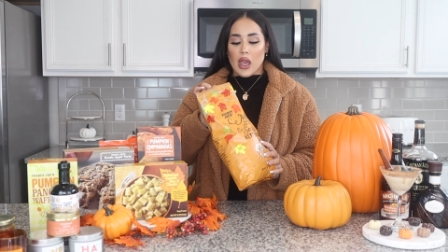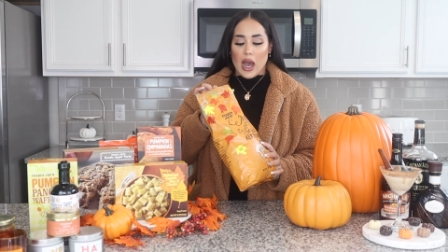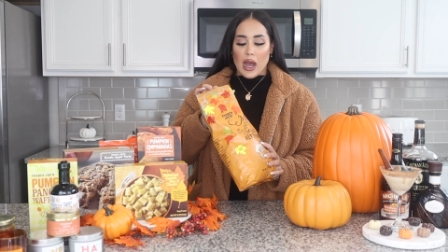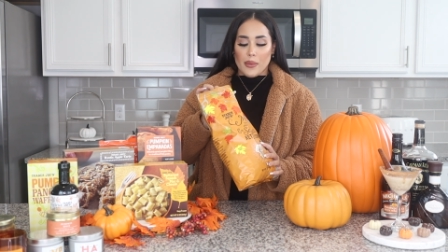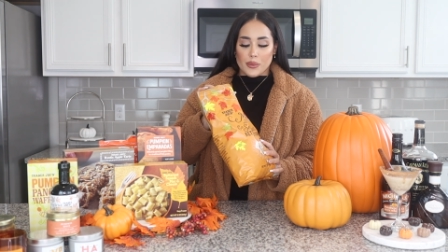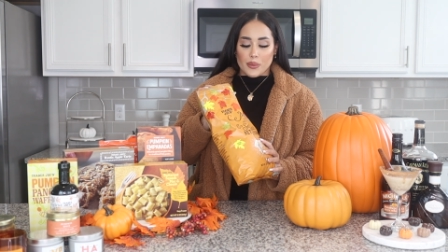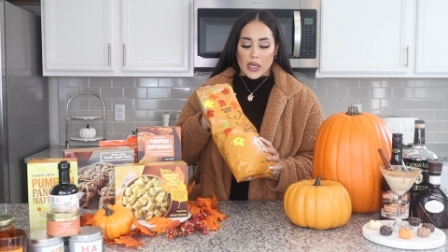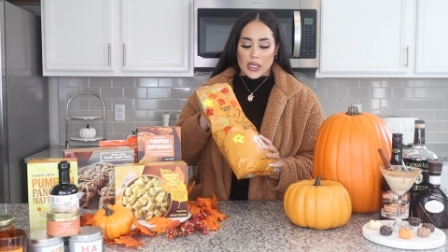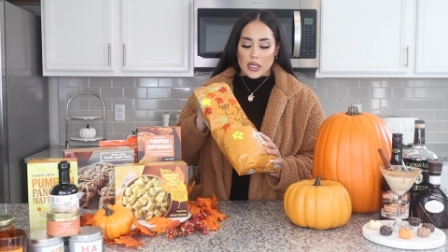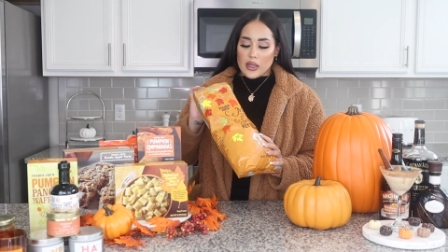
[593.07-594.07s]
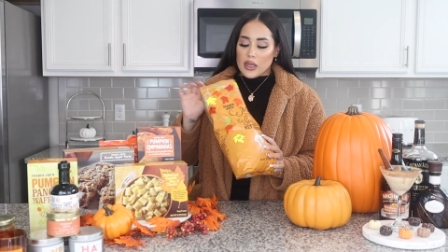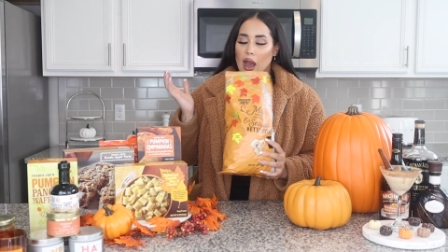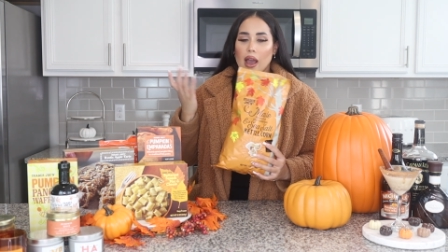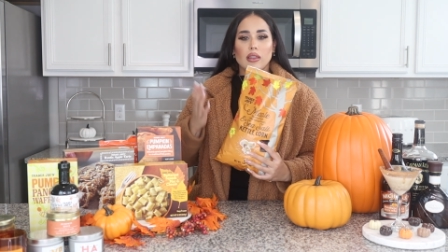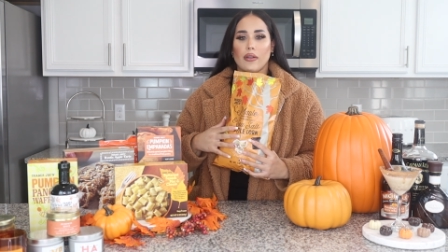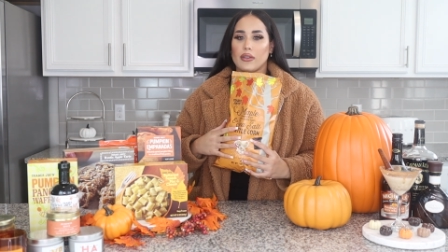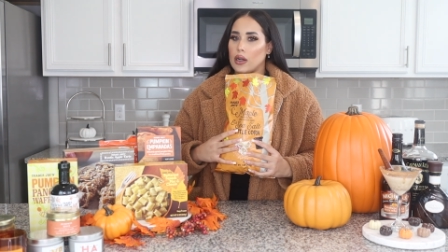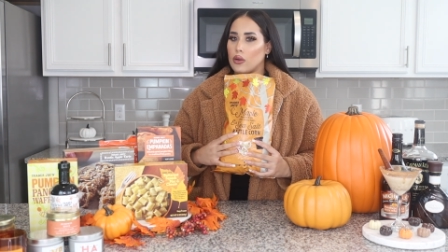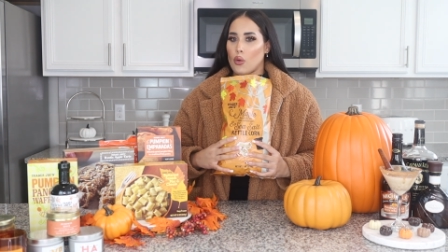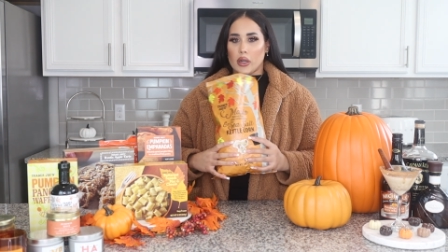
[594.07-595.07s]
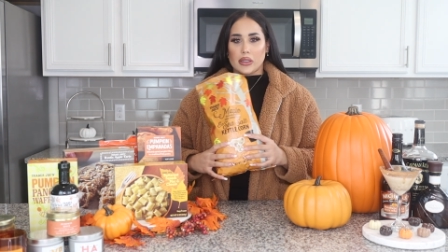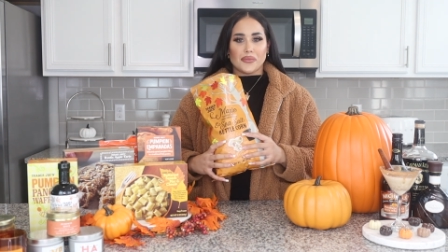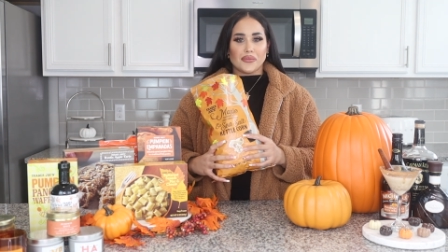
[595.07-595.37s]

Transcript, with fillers: Um, but I love kettle corn